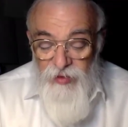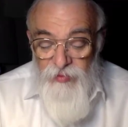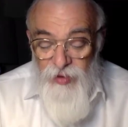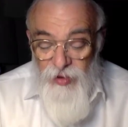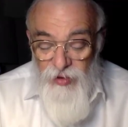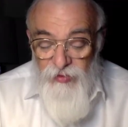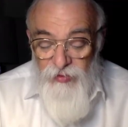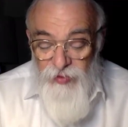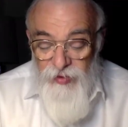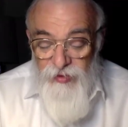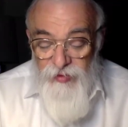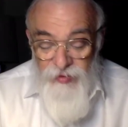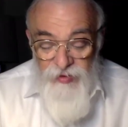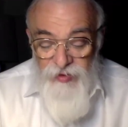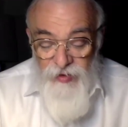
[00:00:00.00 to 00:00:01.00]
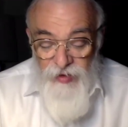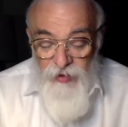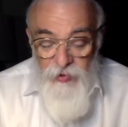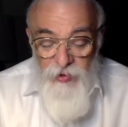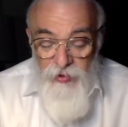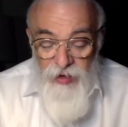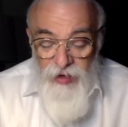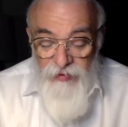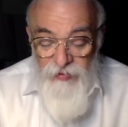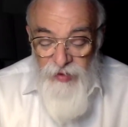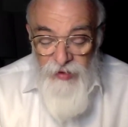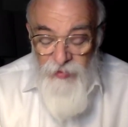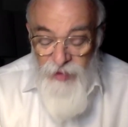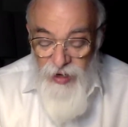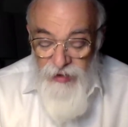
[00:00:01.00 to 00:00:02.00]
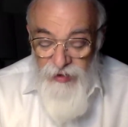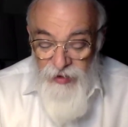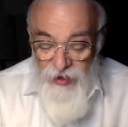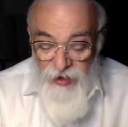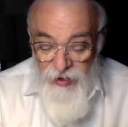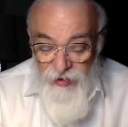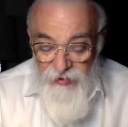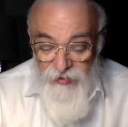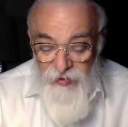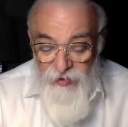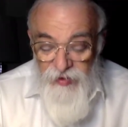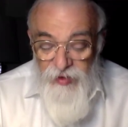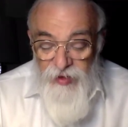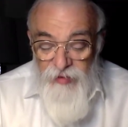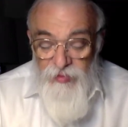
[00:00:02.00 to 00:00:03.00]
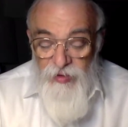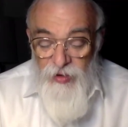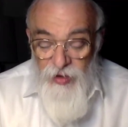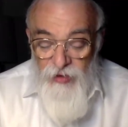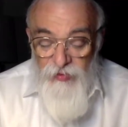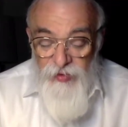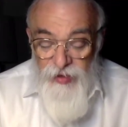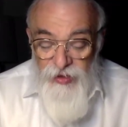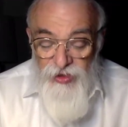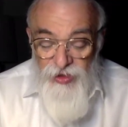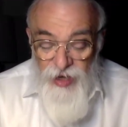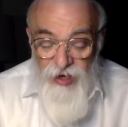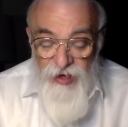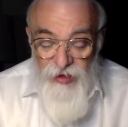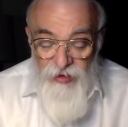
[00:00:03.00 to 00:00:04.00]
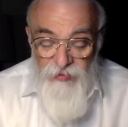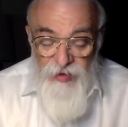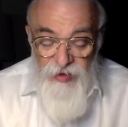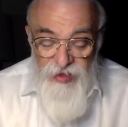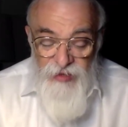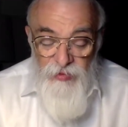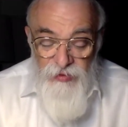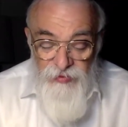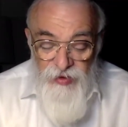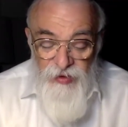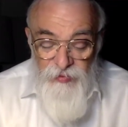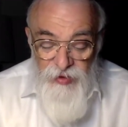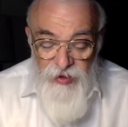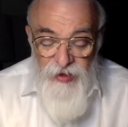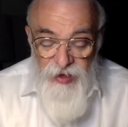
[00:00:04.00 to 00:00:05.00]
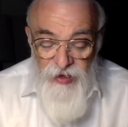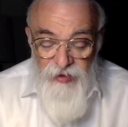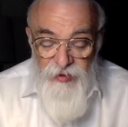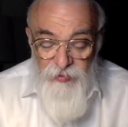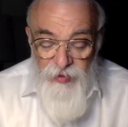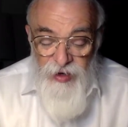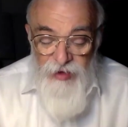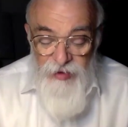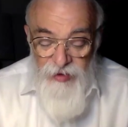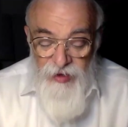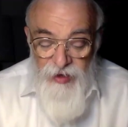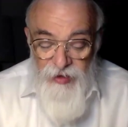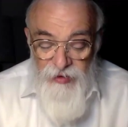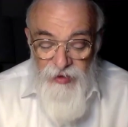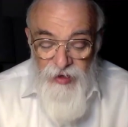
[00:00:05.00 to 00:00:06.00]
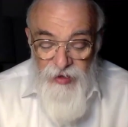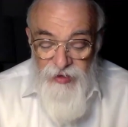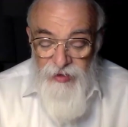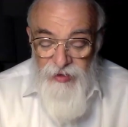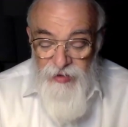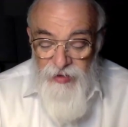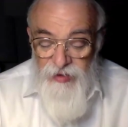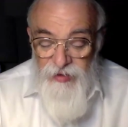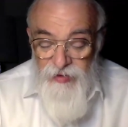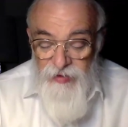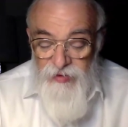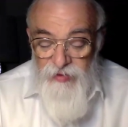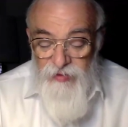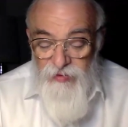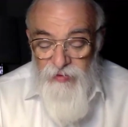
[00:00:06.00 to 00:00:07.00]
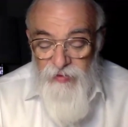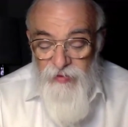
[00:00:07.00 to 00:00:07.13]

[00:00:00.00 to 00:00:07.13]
But often, it's not like we don't have a mind and a heart. But often, a Shaykh Lemaisibulvad, but again, the mind and heart as it is,